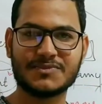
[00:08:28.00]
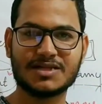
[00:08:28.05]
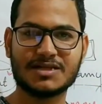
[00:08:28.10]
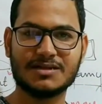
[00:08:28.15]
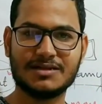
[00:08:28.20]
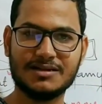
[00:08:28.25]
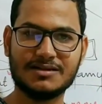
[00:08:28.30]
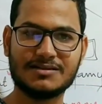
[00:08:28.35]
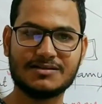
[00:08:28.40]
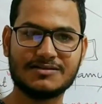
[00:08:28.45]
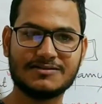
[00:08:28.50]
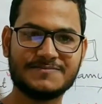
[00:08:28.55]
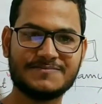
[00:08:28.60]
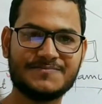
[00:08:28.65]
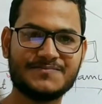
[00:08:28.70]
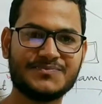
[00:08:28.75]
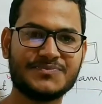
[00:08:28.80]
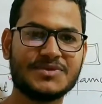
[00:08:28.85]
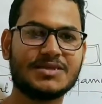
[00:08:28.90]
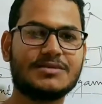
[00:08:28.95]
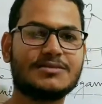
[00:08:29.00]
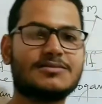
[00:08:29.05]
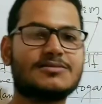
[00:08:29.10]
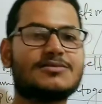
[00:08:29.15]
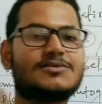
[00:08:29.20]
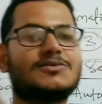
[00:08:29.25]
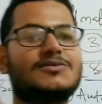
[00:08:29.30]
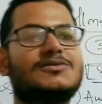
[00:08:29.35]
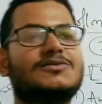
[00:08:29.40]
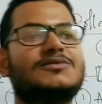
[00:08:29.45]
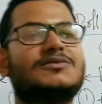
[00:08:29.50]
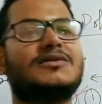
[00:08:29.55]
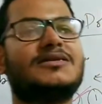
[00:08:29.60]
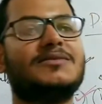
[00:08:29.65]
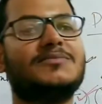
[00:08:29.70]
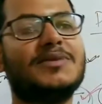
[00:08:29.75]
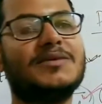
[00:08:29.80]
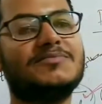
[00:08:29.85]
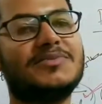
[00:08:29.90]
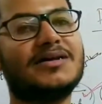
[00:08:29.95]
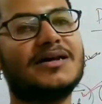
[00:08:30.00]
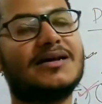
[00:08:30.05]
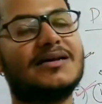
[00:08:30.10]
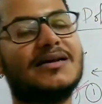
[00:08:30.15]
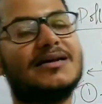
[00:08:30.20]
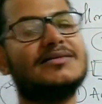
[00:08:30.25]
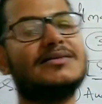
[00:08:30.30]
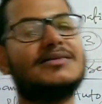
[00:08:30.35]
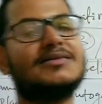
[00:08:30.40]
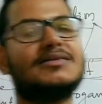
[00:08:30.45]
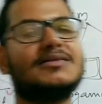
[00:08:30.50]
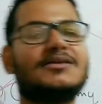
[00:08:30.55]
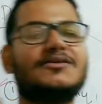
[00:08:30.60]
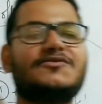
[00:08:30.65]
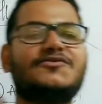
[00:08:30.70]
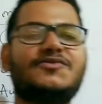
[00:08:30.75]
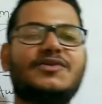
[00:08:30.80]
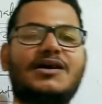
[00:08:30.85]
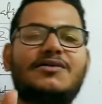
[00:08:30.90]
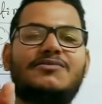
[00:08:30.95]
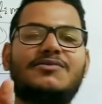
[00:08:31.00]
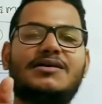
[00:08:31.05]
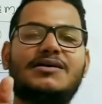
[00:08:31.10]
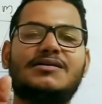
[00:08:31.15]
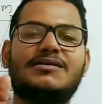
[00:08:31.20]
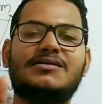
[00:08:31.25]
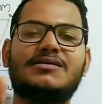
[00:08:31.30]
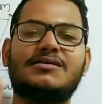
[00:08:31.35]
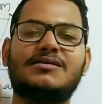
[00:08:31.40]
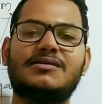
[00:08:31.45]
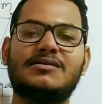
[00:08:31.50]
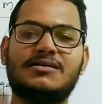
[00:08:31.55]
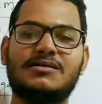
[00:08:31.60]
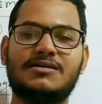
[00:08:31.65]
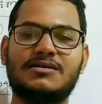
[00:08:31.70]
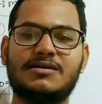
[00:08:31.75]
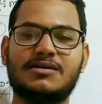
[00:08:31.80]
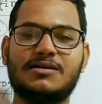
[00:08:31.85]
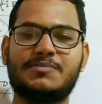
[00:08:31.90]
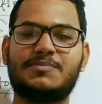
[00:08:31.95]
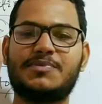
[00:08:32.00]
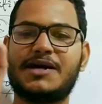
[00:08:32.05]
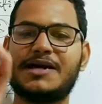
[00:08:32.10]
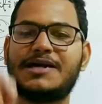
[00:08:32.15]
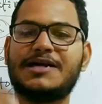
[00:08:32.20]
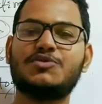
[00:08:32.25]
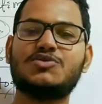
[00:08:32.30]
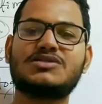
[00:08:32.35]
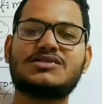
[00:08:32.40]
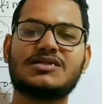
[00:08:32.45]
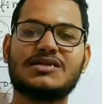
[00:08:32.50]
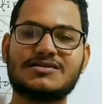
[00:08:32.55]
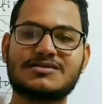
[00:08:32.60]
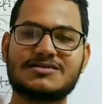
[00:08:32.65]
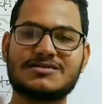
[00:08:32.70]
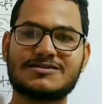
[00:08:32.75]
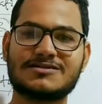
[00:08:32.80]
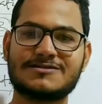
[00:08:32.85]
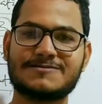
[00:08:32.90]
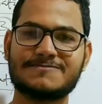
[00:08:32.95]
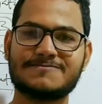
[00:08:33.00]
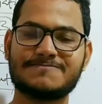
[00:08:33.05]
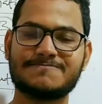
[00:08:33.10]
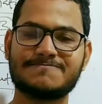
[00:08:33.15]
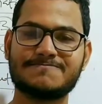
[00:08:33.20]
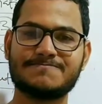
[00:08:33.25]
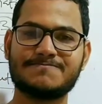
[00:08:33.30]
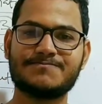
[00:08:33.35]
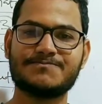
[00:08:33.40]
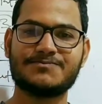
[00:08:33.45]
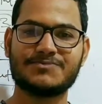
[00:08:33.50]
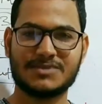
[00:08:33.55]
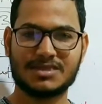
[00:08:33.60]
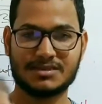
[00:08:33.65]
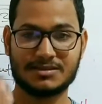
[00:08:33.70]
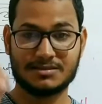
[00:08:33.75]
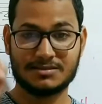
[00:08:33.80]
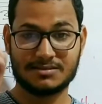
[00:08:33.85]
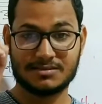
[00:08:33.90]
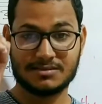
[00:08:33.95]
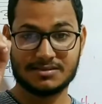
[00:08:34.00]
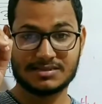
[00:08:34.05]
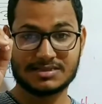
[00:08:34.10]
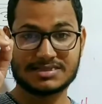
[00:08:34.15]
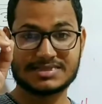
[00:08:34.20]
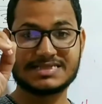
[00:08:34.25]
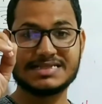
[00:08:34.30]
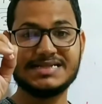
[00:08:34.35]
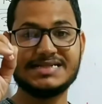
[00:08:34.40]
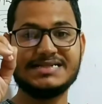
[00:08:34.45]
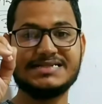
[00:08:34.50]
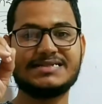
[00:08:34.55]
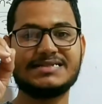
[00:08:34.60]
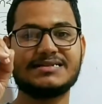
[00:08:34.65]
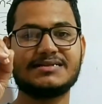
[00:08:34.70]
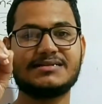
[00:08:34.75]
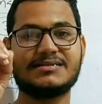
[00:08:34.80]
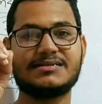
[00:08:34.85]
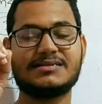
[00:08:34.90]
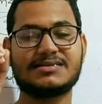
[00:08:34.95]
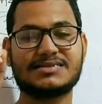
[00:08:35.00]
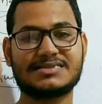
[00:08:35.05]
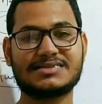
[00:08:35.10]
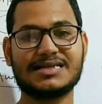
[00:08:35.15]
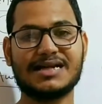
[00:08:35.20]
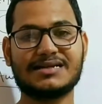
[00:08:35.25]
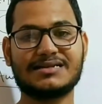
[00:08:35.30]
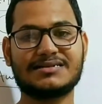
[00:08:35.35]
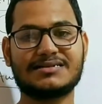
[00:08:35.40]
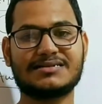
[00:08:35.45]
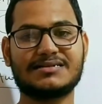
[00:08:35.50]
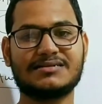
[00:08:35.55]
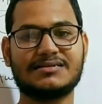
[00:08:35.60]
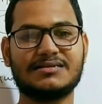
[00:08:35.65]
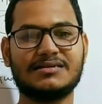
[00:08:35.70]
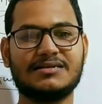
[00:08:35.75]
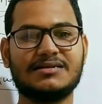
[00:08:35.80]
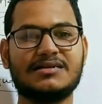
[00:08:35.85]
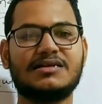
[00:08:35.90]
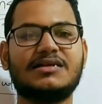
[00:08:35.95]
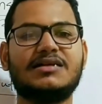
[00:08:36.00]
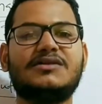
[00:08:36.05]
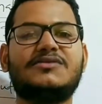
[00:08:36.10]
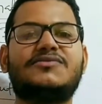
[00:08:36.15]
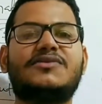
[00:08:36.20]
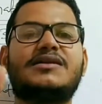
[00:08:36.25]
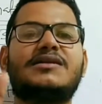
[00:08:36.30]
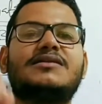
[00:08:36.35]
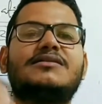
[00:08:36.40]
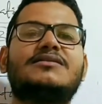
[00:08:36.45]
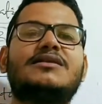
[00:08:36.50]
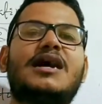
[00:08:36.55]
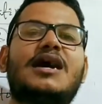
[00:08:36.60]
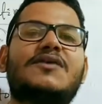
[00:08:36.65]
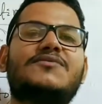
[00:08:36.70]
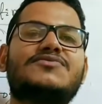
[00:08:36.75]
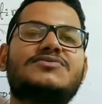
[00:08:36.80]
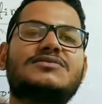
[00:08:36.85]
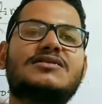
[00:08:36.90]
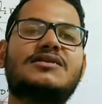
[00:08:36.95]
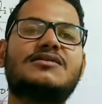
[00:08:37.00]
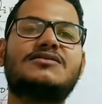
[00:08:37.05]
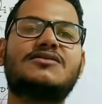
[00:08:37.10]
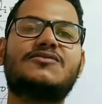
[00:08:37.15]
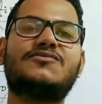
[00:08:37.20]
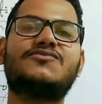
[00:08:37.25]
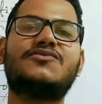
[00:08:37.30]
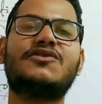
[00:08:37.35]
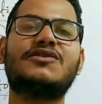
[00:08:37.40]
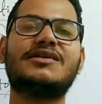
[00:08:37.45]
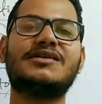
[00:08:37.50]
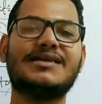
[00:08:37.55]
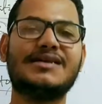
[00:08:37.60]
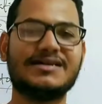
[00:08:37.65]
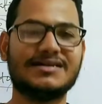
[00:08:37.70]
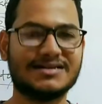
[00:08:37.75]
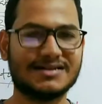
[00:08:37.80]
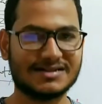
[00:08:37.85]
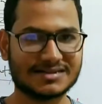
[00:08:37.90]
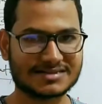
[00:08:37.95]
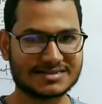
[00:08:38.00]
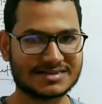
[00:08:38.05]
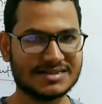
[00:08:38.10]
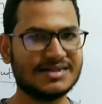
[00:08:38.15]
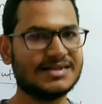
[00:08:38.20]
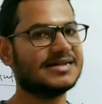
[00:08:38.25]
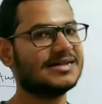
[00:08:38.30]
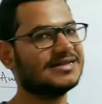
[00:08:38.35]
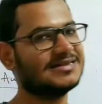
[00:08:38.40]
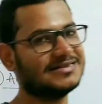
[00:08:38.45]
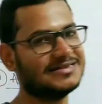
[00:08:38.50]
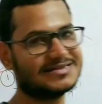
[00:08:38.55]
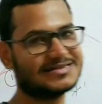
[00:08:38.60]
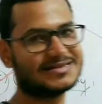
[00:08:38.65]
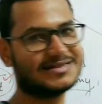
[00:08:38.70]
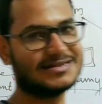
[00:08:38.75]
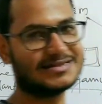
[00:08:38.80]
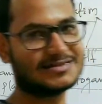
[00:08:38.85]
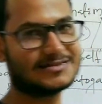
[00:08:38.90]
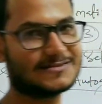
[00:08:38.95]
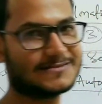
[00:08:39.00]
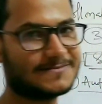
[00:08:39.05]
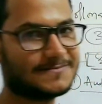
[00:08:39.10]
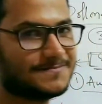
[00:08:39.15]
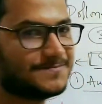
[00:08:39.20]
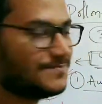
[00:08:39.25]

Clear? So remember another thing, flower produces seed set even in the absence of pollinators in this case.